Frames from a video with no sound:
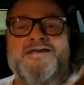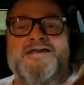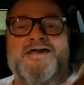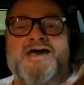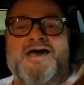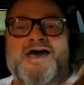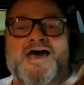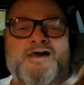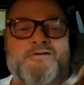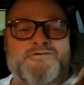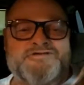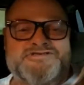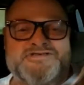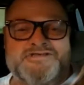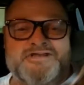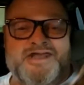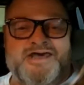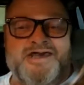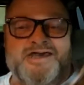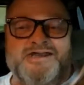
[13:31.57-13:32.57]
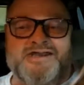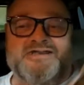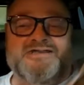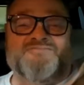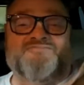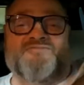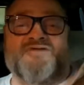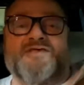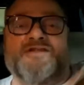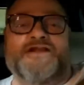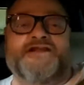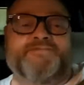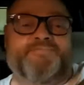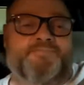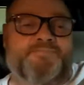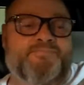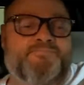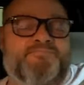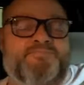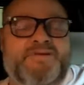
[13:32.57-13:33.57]
I was in line at the
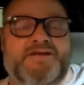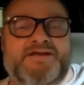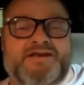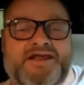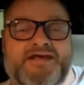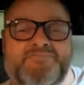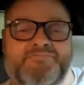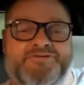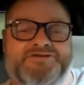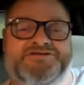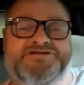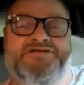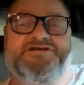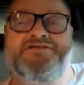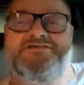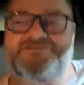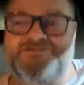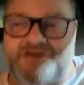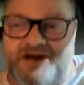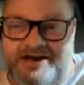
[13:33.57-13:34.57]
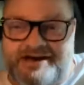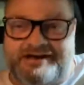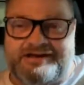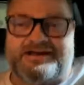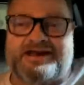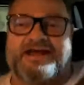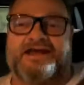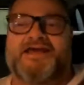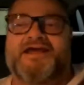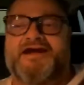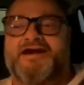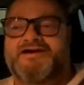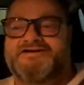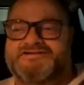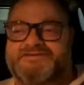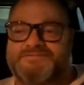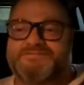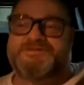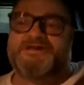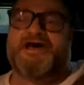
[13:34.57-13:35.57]
Philippine embassy trying to take care of
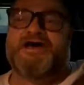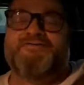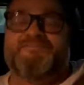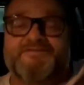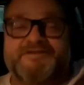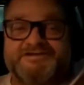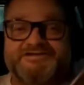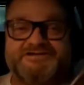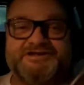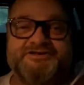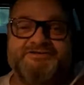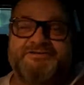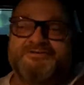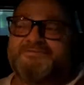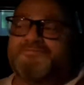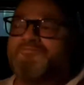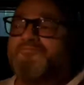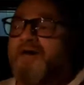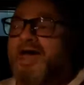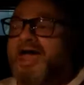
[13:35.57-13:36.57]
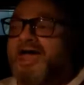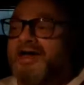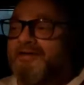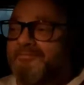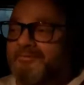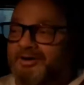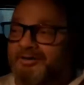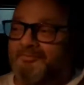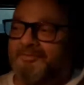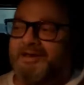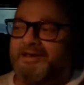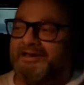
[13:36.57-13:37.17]
some stuff, and this dude hammering me.